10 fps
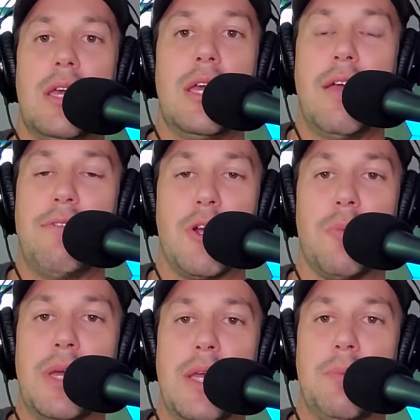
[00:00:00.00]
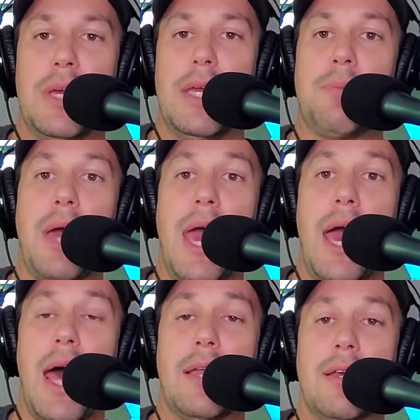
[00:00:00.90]
if you're being beat
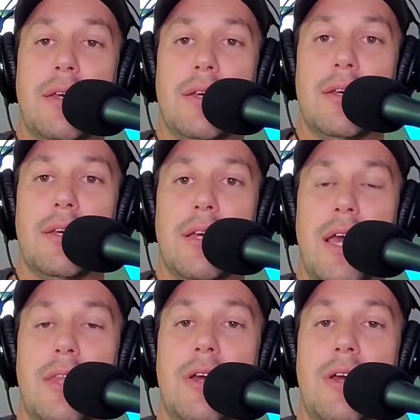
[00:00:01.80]
bad and